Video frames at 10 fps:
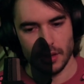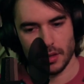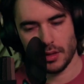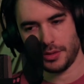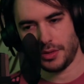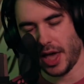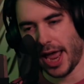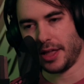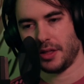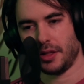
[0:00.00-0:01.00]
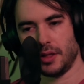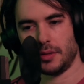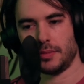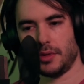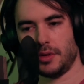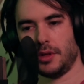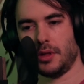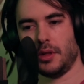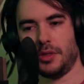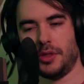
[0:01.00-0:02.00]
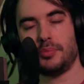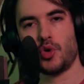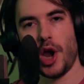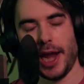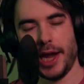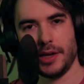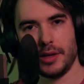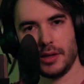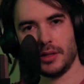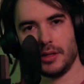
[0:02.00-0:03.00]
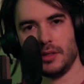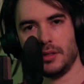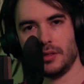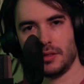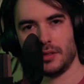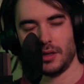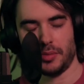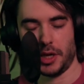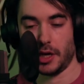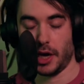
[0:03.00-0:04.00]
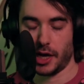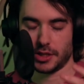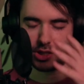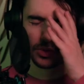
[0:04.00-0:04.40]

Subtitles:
that the brain, oh my God, it's so